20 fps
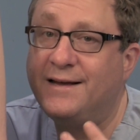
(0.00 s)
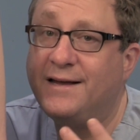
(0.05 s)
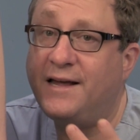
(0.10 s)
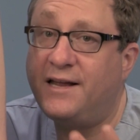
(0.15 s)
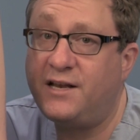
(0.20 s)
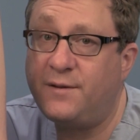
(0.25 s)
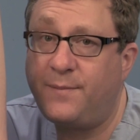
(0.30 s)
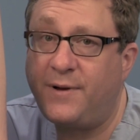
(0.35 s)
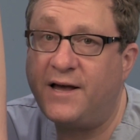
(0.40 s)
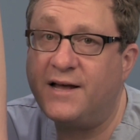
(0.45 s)

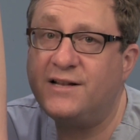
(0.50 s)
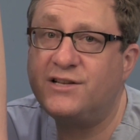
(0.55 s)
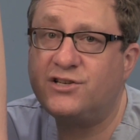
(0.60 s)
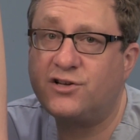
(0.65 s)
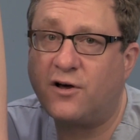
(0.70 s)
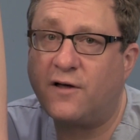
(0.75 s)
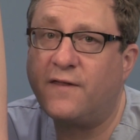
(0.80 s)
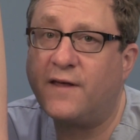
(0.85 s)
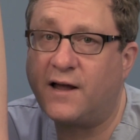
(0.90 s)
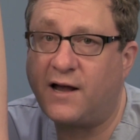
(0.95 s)
It depends
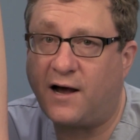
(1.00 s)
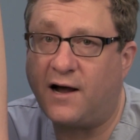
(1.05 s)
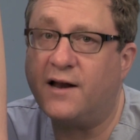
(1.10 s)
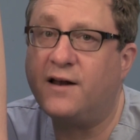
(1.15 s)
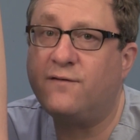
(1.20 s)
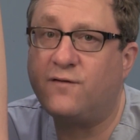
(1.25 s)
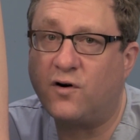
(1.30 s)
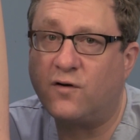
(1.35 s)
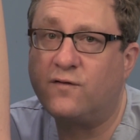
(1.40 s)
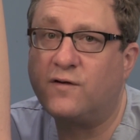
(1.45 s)
on the kind
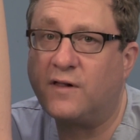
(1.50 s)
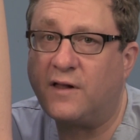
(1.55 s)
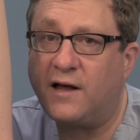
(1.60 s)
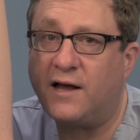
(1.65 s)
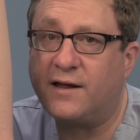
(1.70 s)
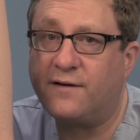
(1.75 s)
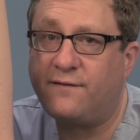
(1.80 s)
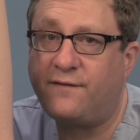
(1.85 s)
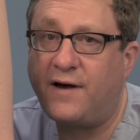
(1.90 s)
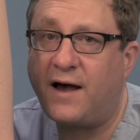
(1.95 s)
of
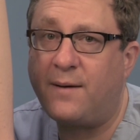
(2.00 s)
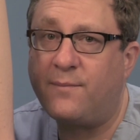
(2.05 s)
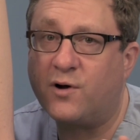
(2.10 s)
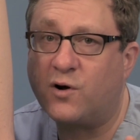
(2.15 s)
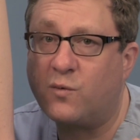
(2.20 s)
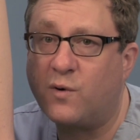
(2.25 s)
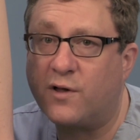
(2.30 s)
overlying fabric,